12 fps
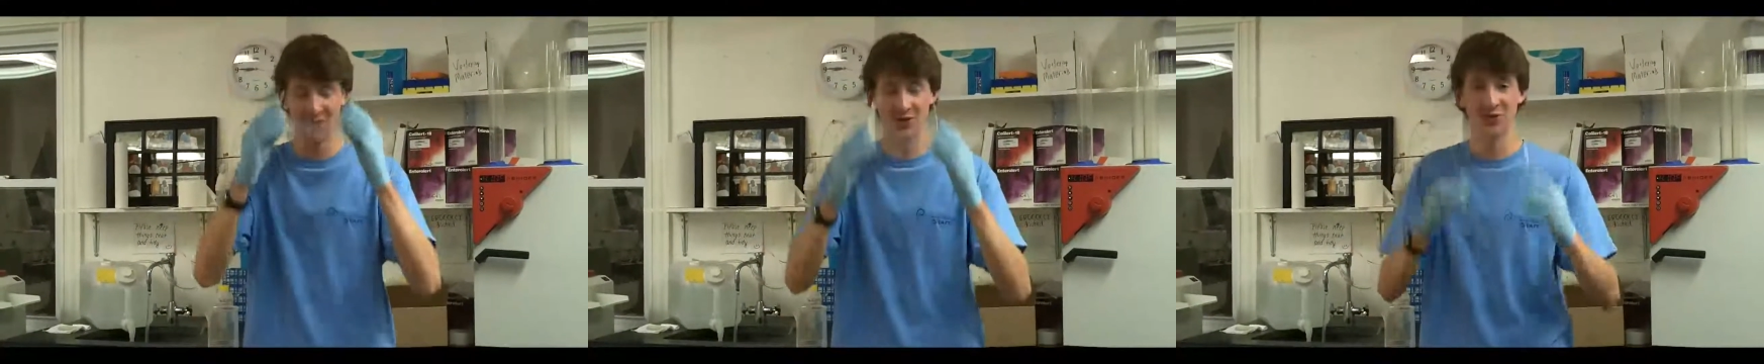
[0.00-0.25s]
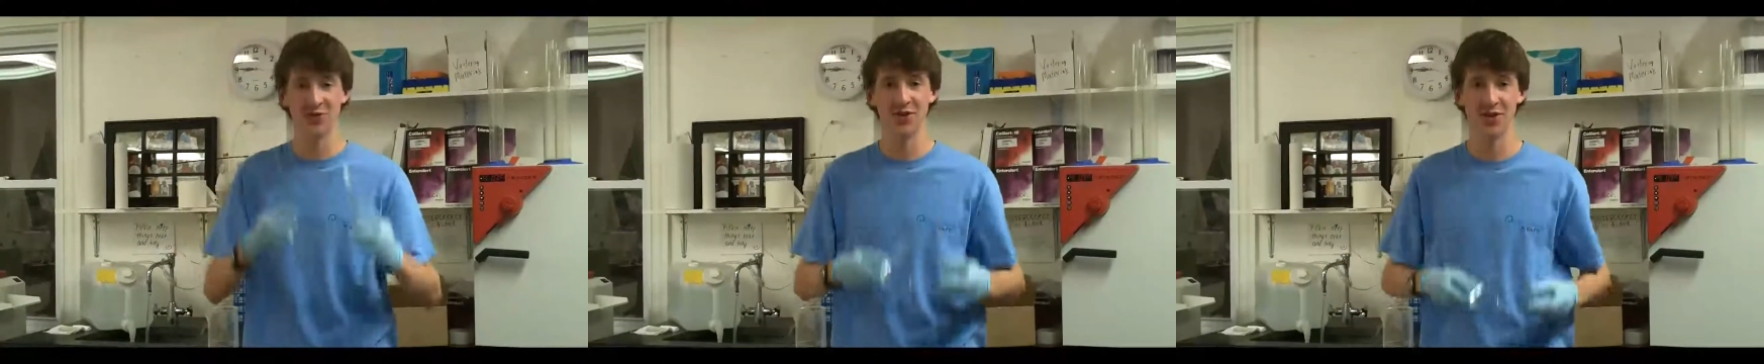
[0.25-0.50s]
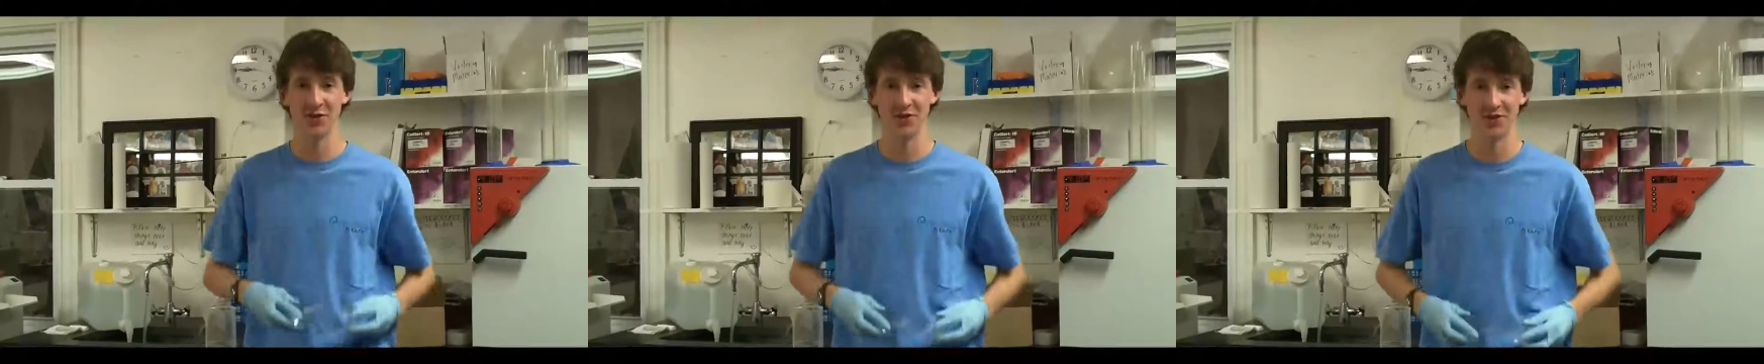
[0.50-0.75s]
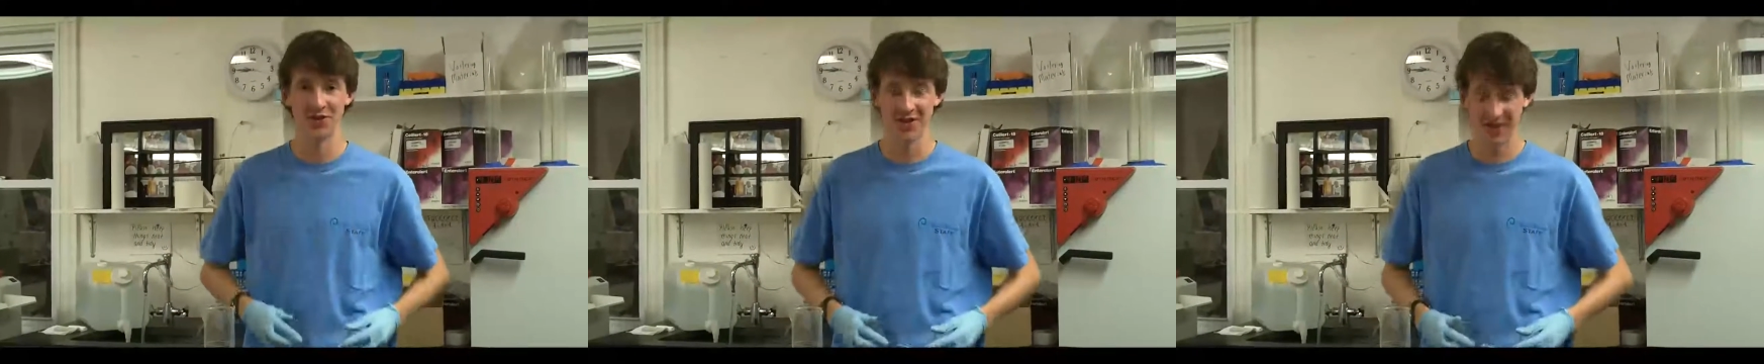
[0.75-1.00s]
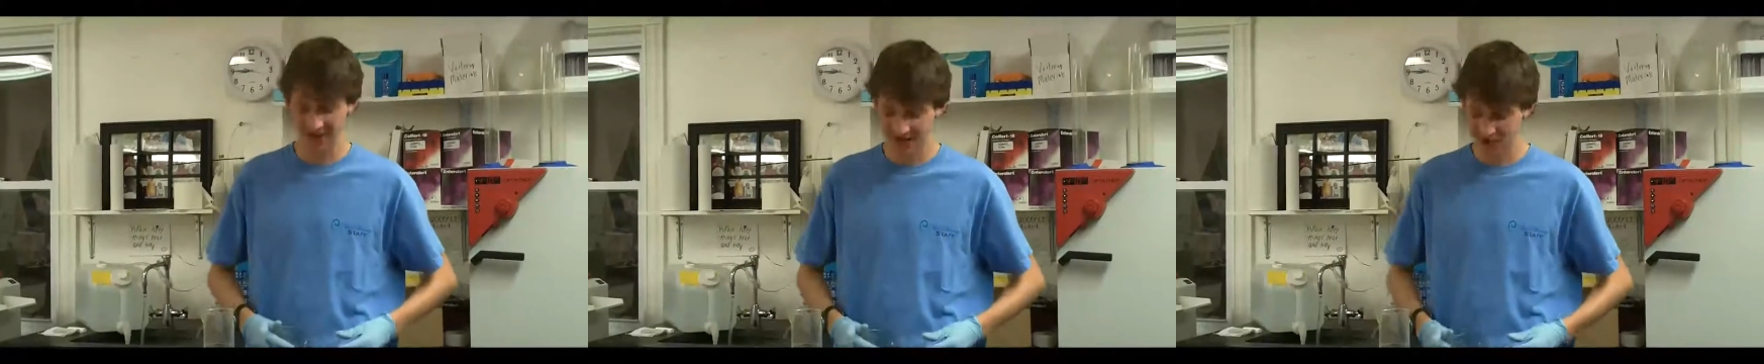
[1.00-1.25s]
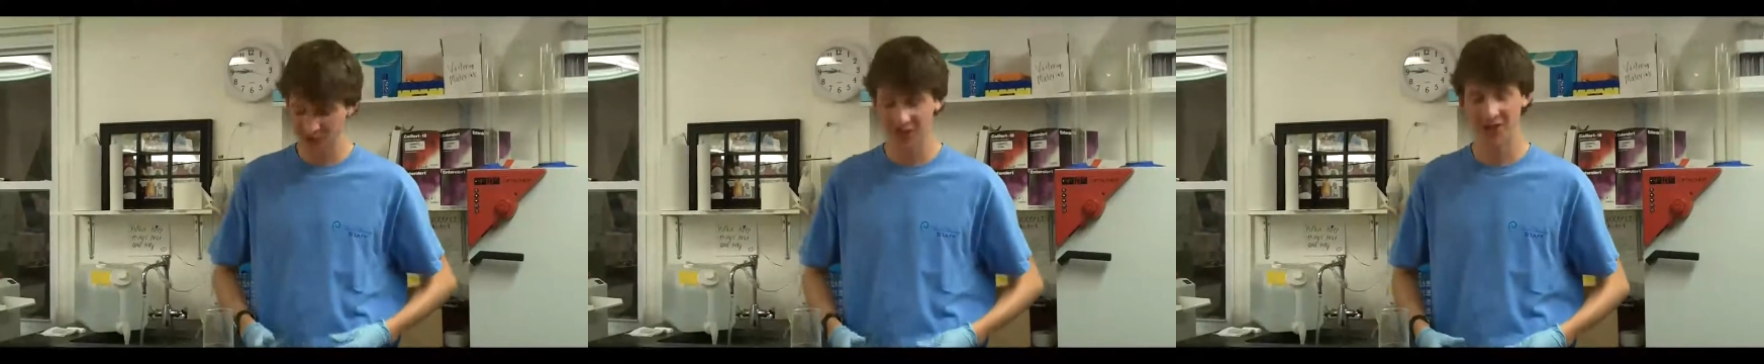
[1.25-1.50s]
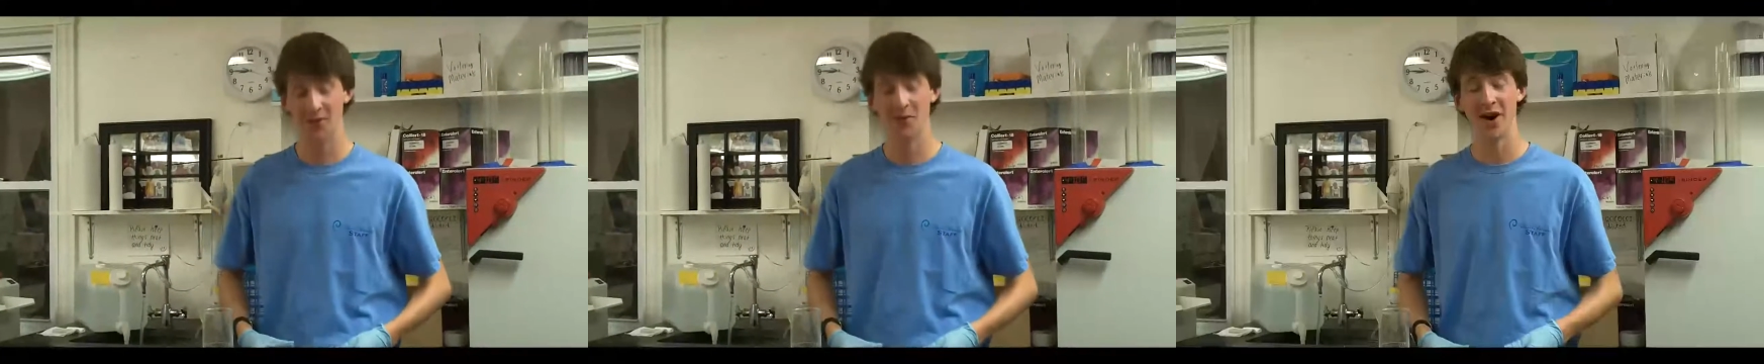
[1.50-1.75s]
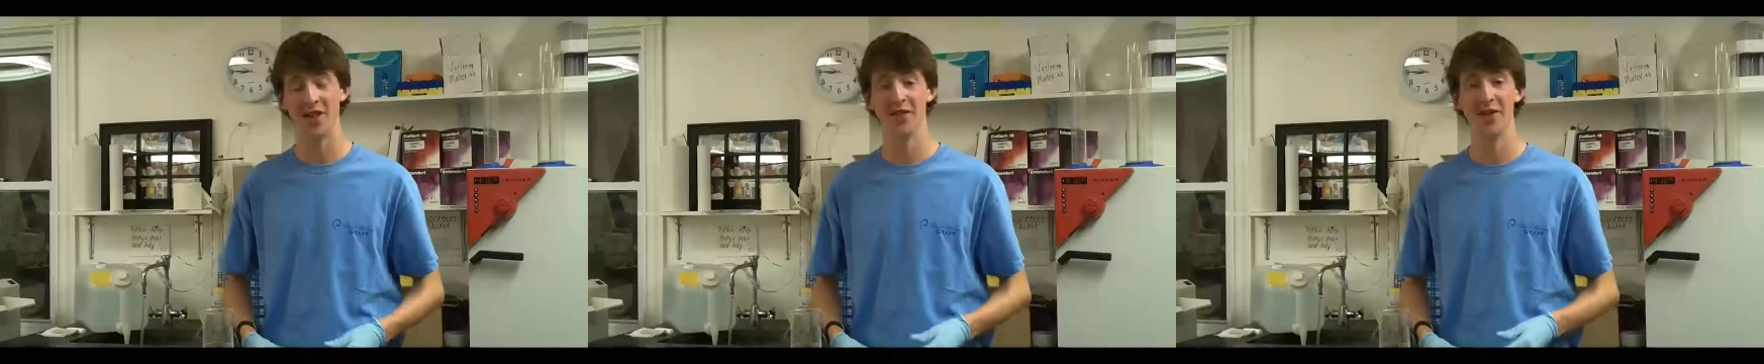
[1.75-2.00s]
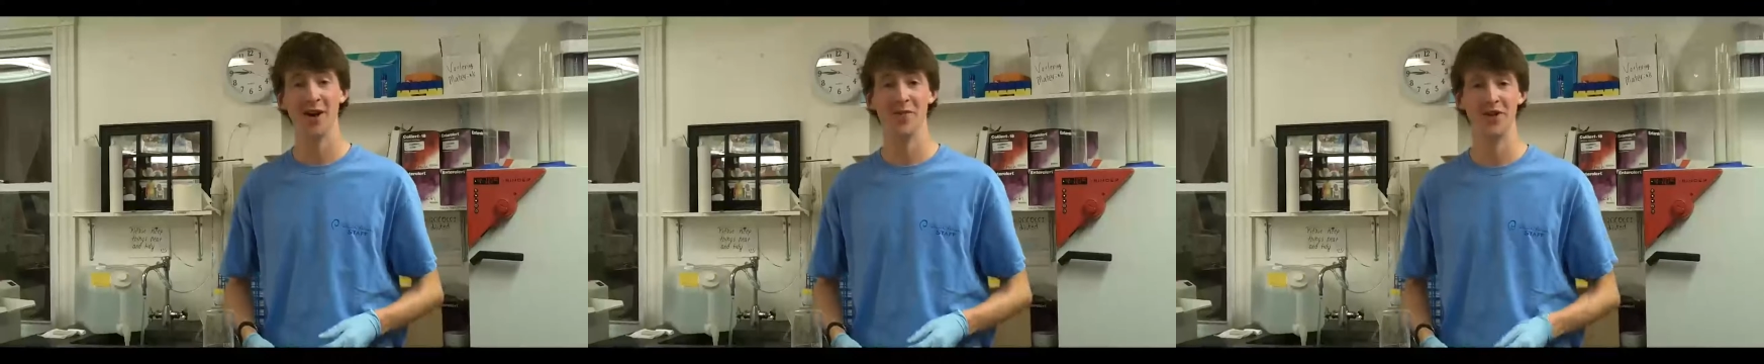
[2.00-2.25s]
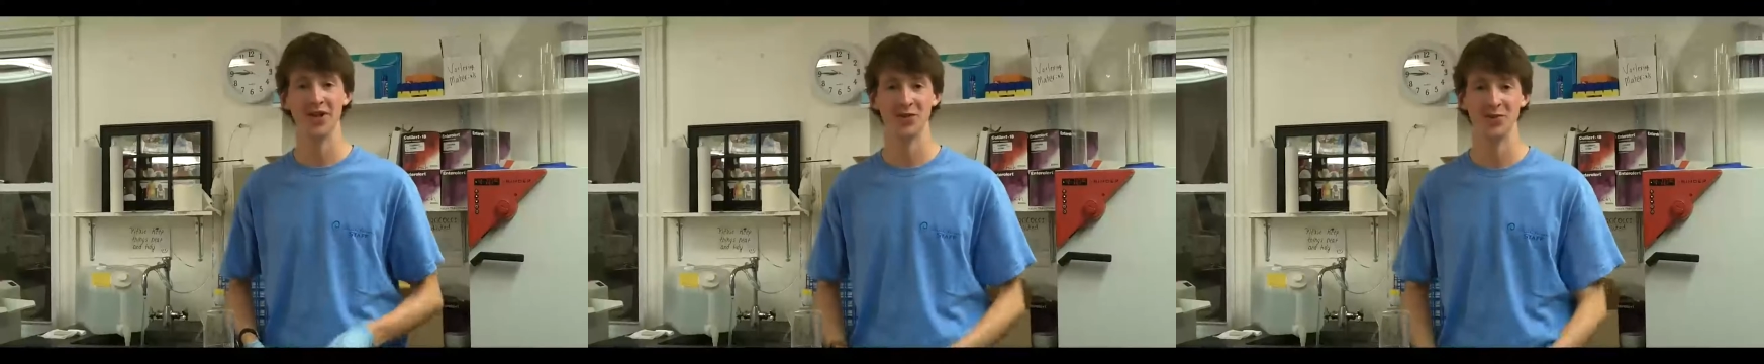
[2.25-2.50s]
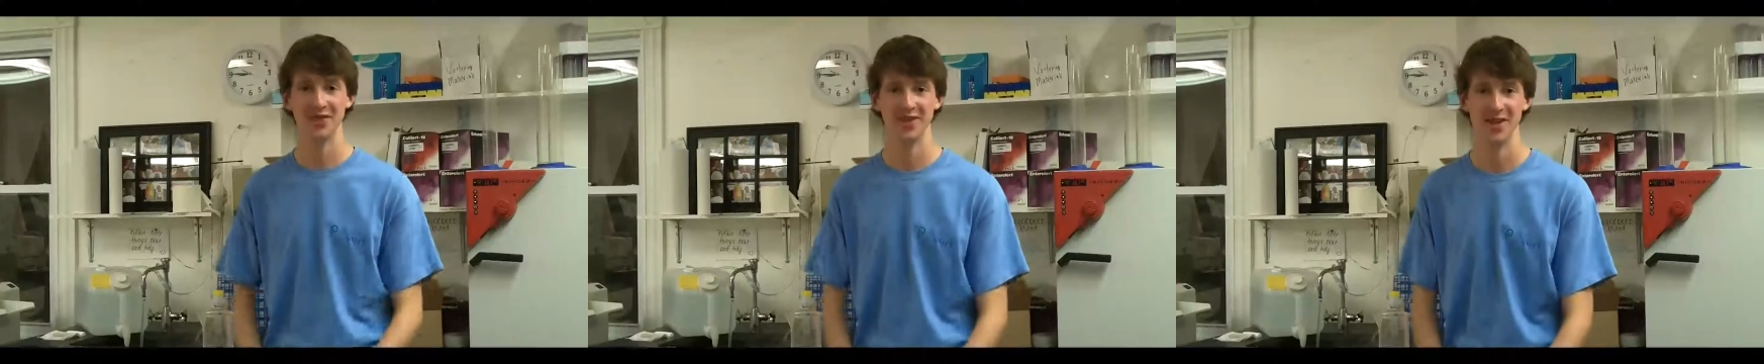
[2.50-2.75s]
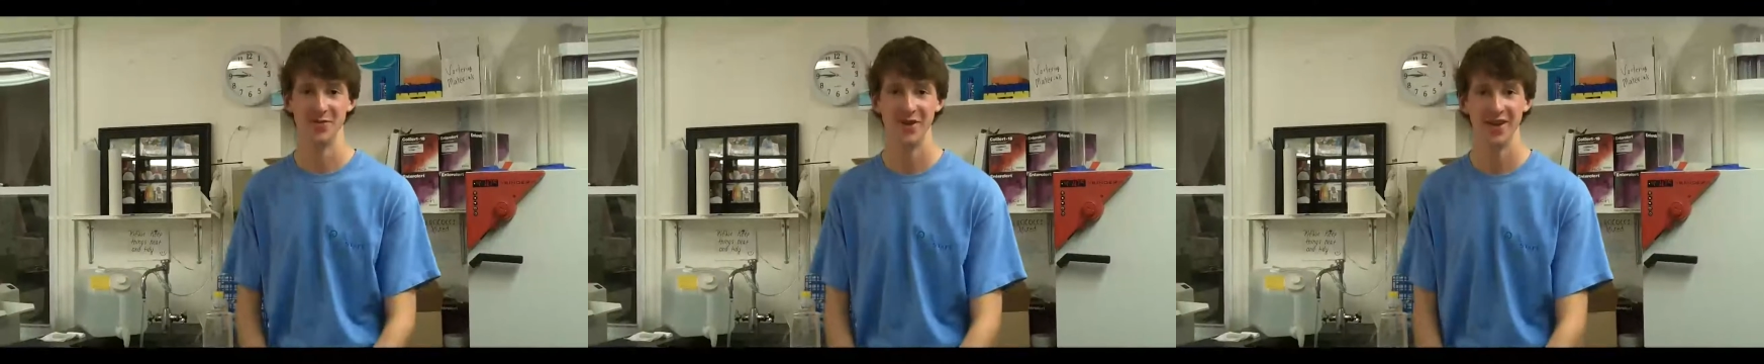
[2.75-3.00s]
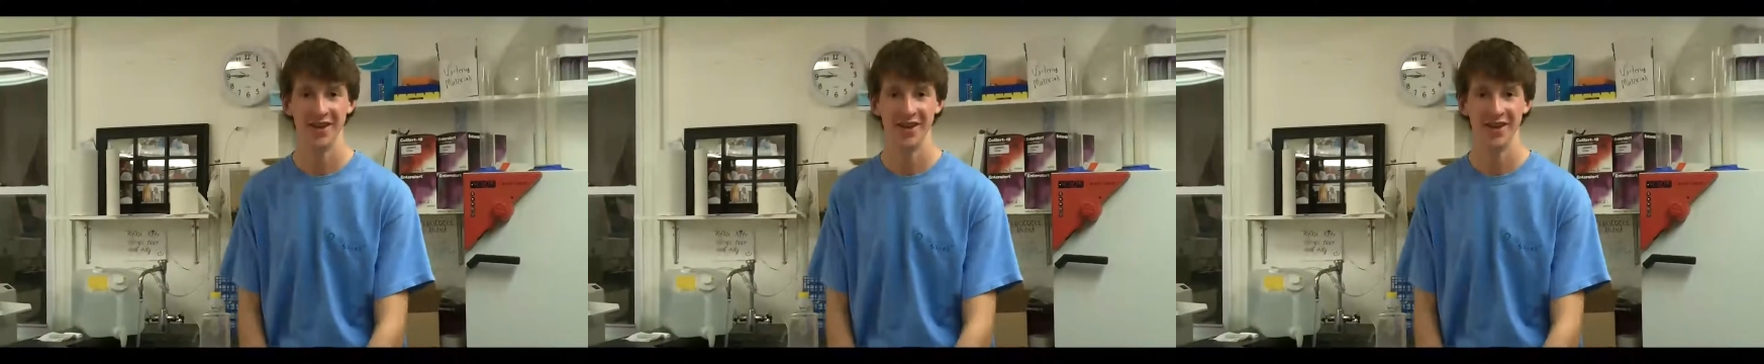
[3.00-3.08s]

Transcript: how-to videos presented by the lab management team.